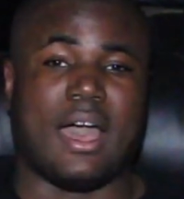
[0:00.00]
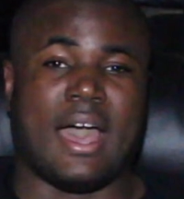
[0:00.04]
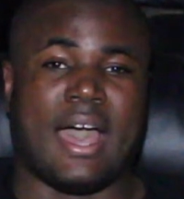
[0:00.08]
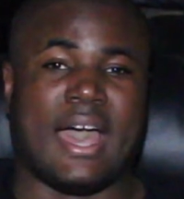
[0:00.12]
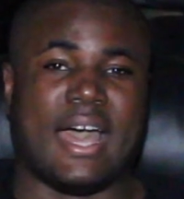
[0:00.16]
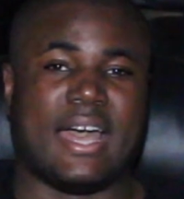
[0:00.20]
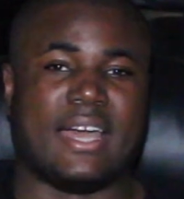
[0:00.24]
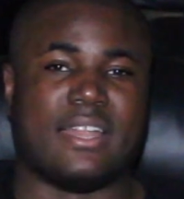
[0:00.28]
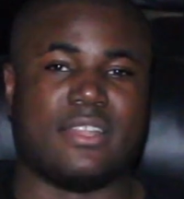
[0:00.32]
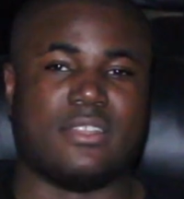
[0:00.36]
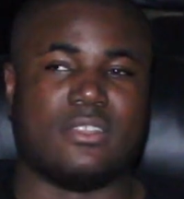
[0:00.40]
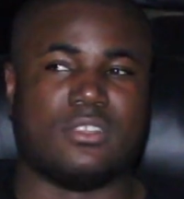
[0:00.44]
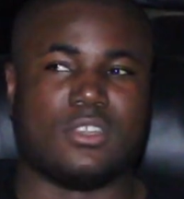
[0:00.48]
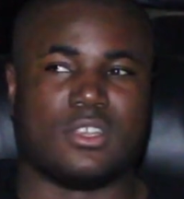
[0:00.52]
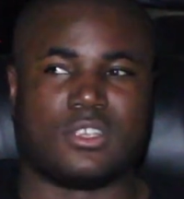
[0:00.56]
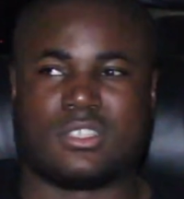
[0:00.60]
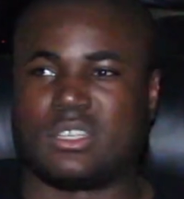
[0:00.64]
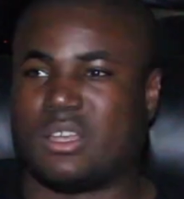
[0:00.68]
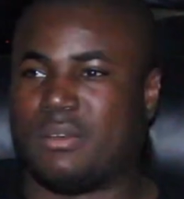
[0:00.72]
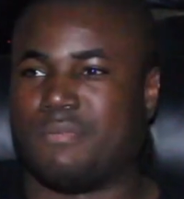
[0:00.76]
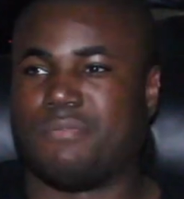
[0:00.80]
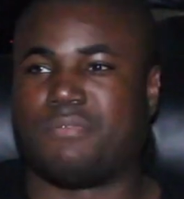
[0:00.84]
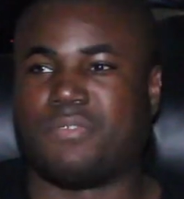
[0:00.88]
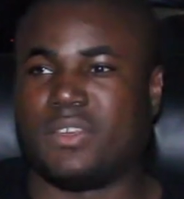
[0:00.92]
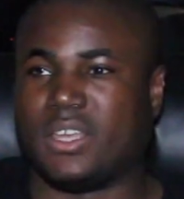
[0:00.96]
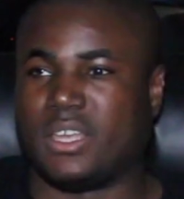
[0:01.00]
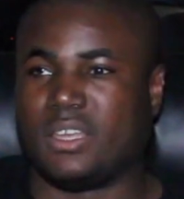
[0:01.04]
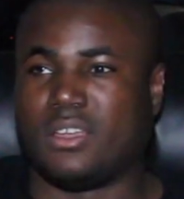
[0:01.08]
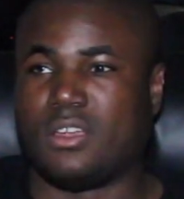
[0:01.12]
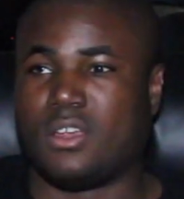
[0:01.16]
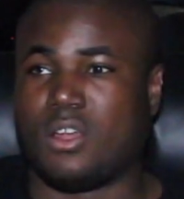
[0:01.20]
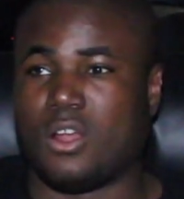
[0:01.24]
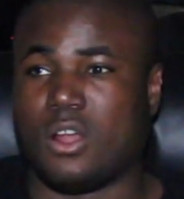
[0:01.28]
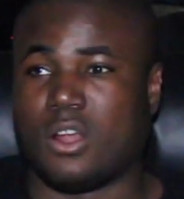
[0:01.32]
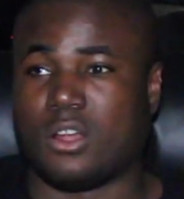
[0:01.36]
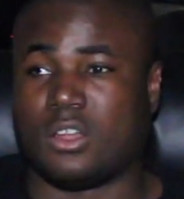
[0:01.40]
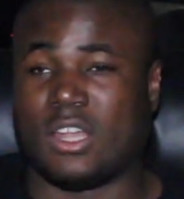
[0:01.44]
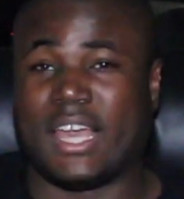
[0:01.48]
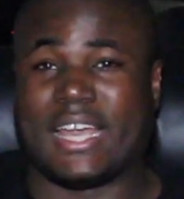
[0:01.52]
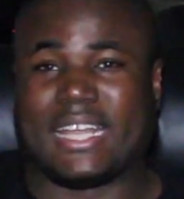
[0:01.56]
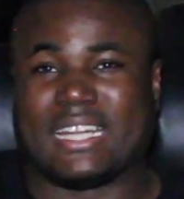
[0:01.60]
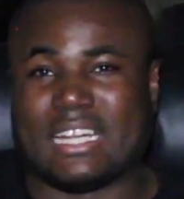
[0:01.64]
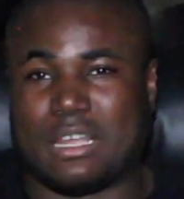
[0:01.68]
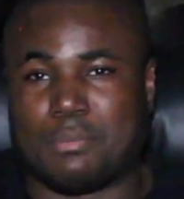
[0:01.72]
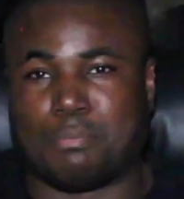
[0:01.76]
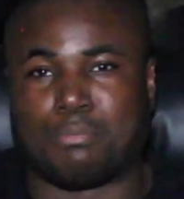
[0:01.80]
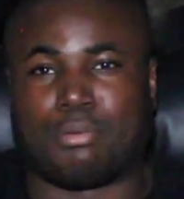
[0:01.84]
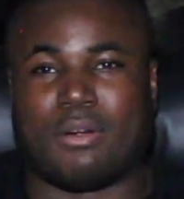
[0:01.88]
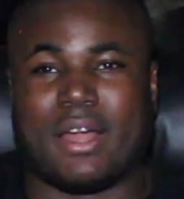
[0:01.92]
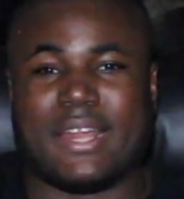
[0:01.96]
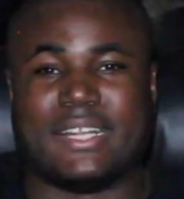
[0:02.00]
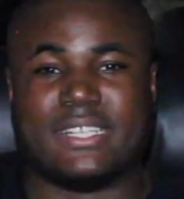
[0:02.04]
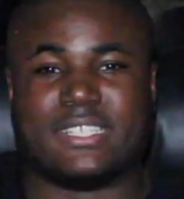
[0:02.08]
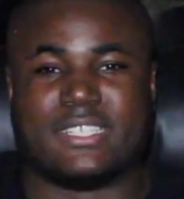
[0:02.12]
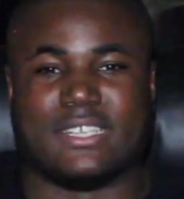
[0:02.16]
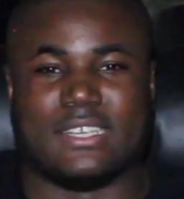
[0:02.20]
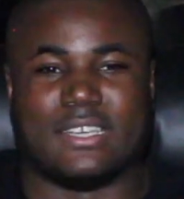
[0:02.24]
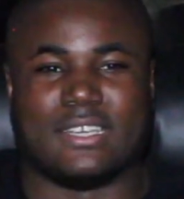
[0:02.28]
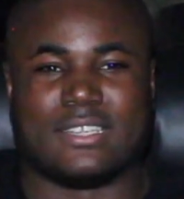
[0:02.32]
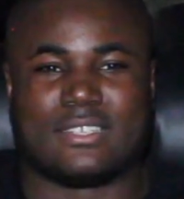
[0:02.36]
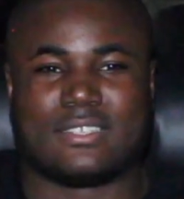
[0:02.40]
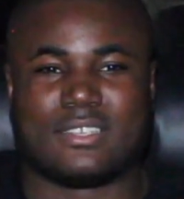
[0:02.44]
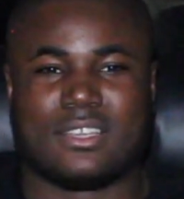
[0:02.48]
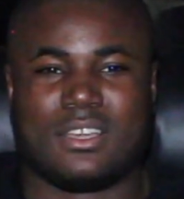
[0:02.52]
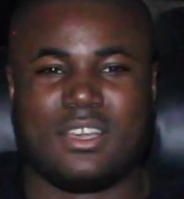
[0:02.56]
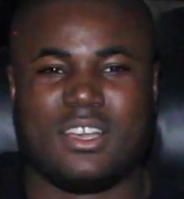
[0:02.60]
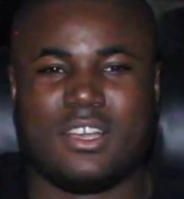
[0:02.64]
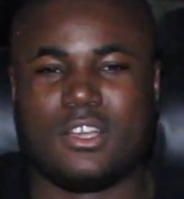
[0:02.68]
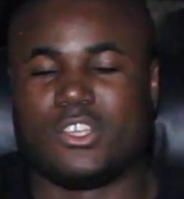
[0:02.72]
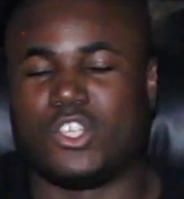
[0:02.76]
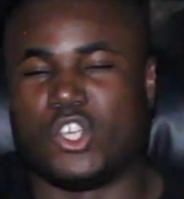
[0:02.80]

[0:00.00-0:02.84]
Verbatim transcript: and something like The Apprentice,